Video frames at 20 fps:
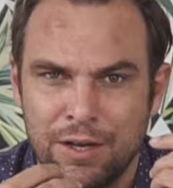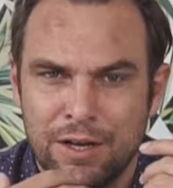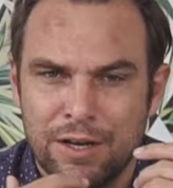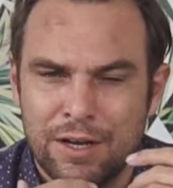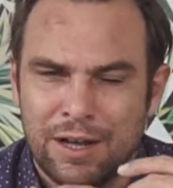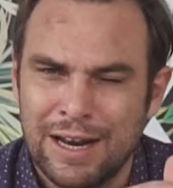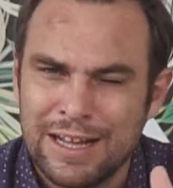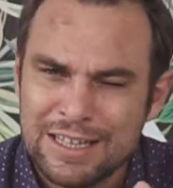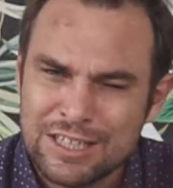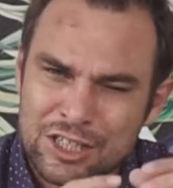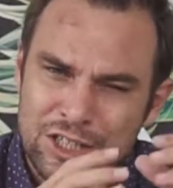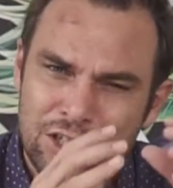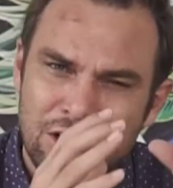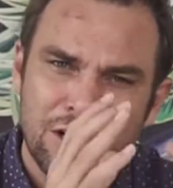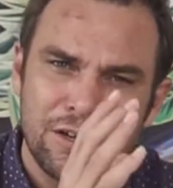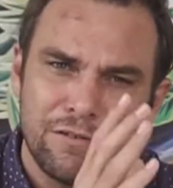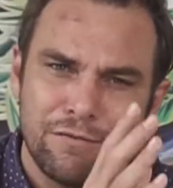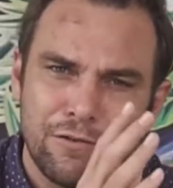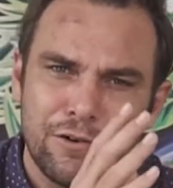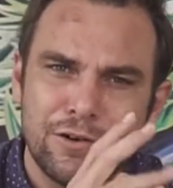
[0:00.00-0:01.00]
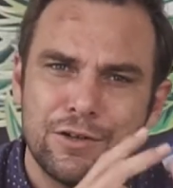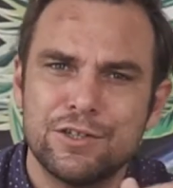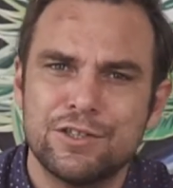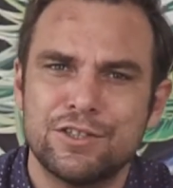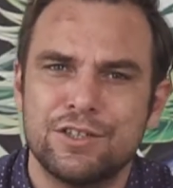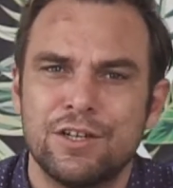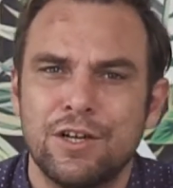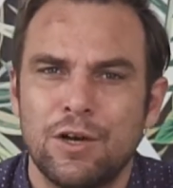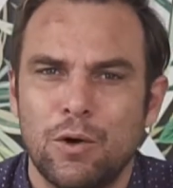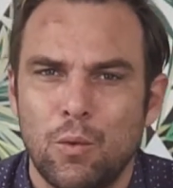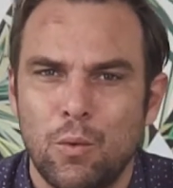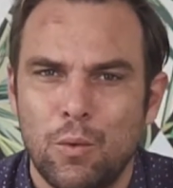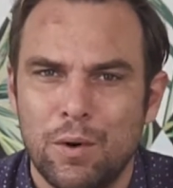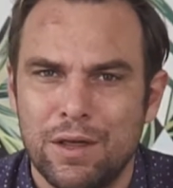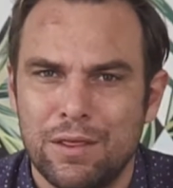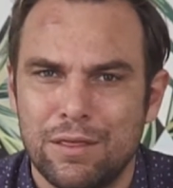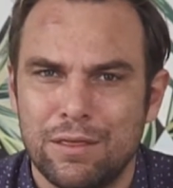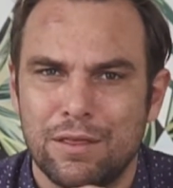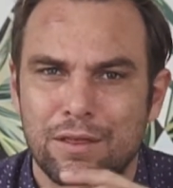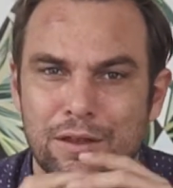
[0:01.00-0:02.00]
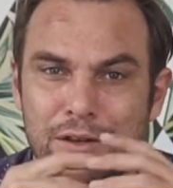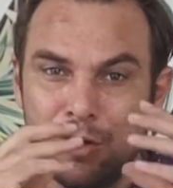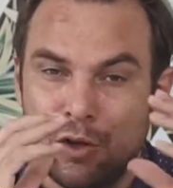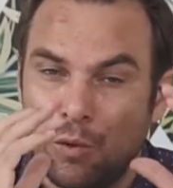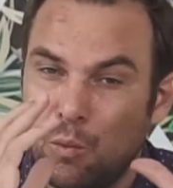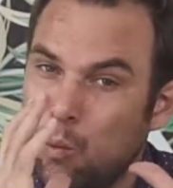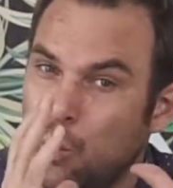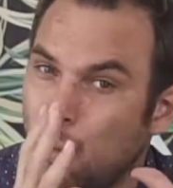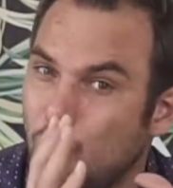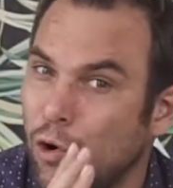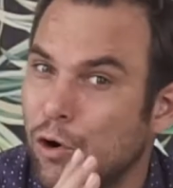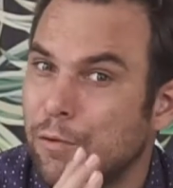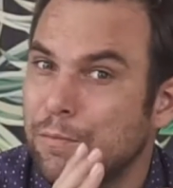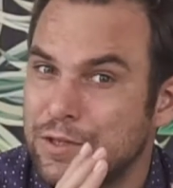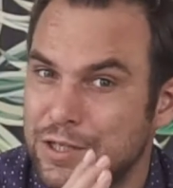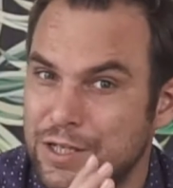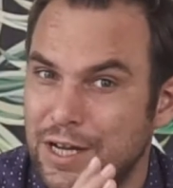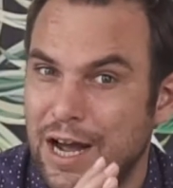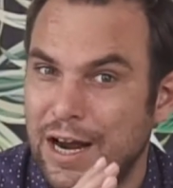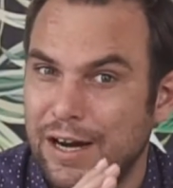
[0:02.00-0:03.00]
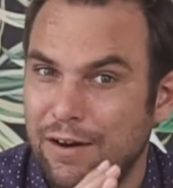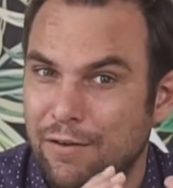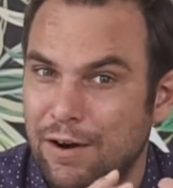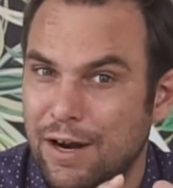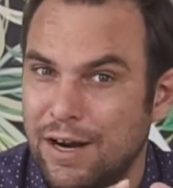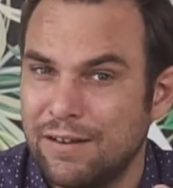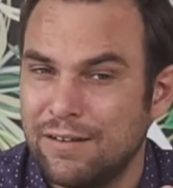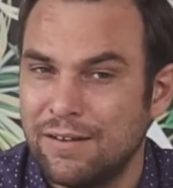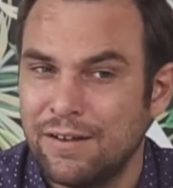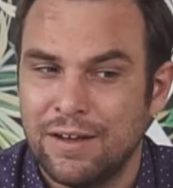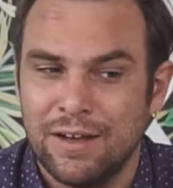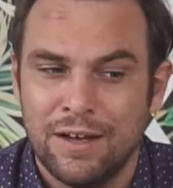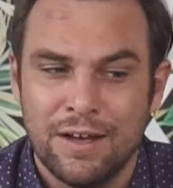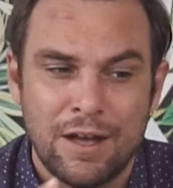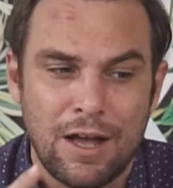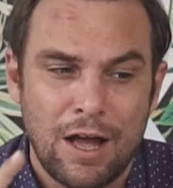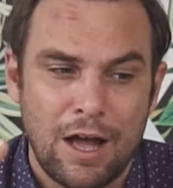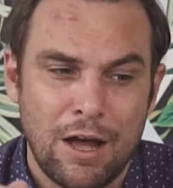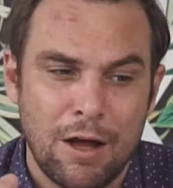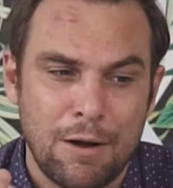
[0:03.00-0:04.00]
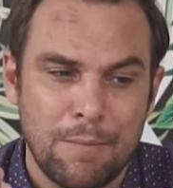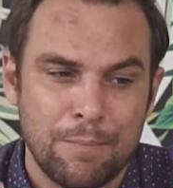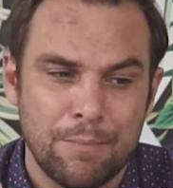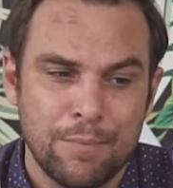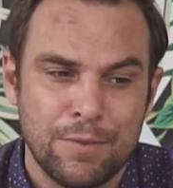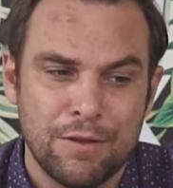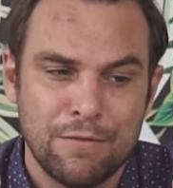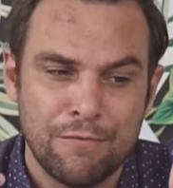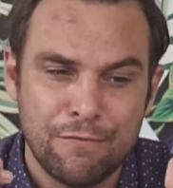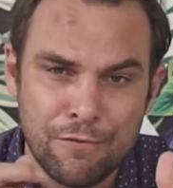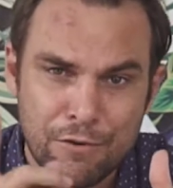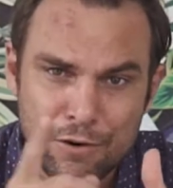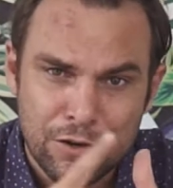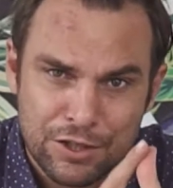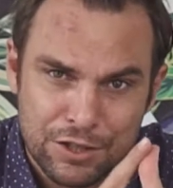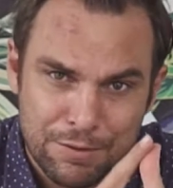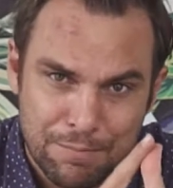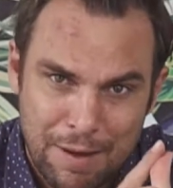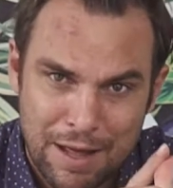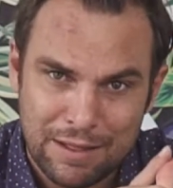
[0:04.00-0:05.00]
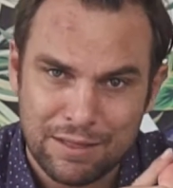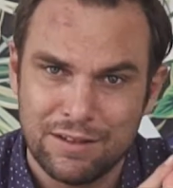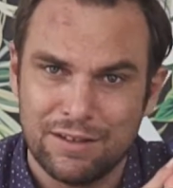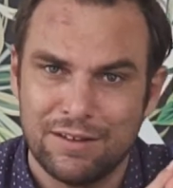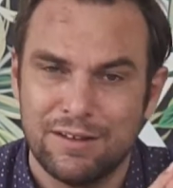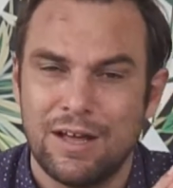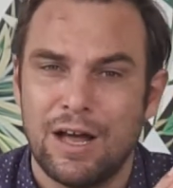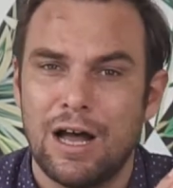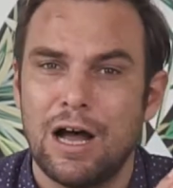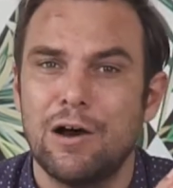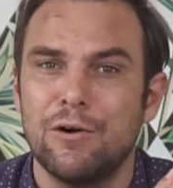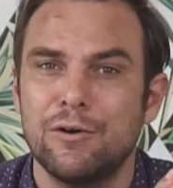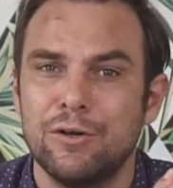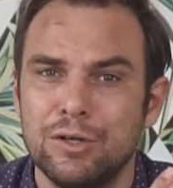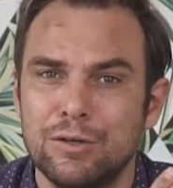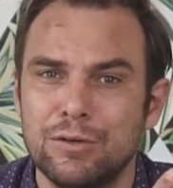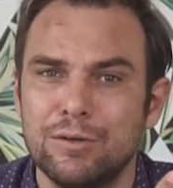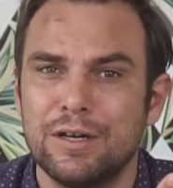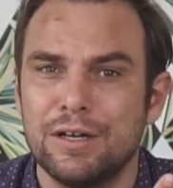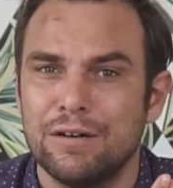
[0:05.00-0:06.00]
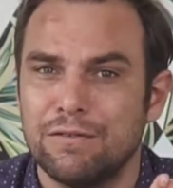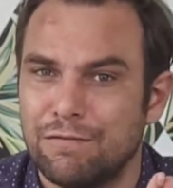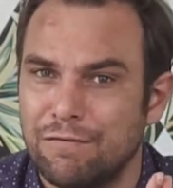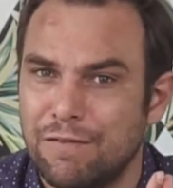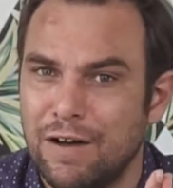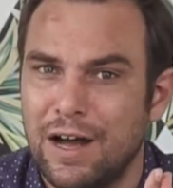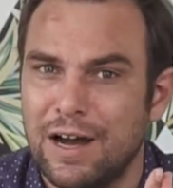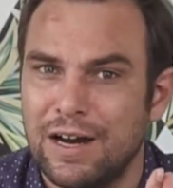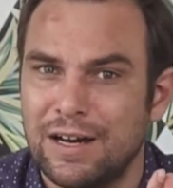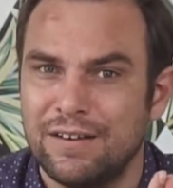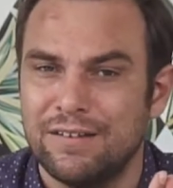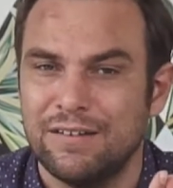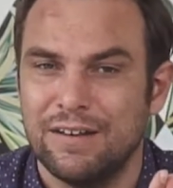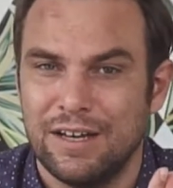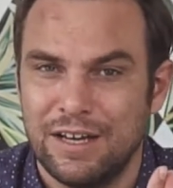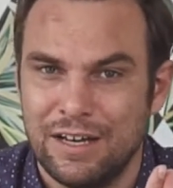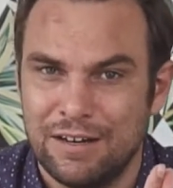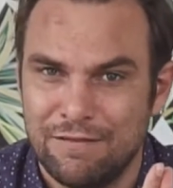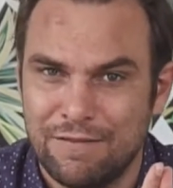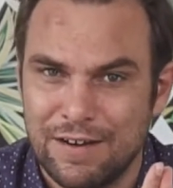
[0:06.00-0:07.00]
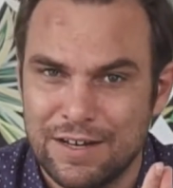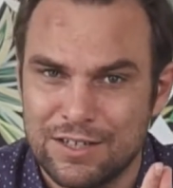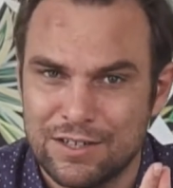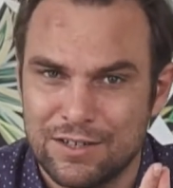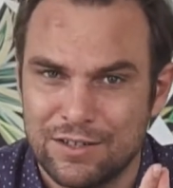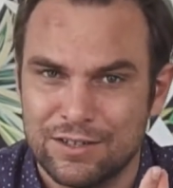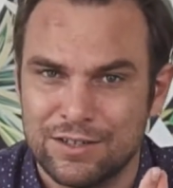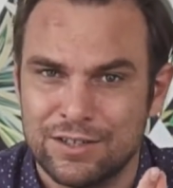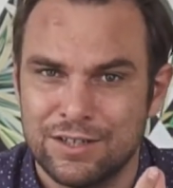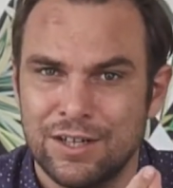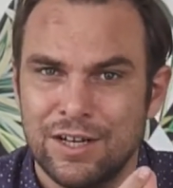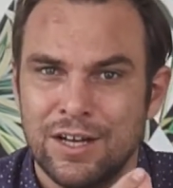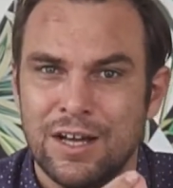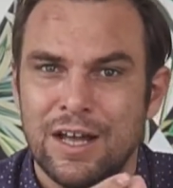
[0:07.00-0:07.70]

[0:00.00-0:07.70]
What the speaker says: Now let's start first with the warm side, right? The first method how you can find investors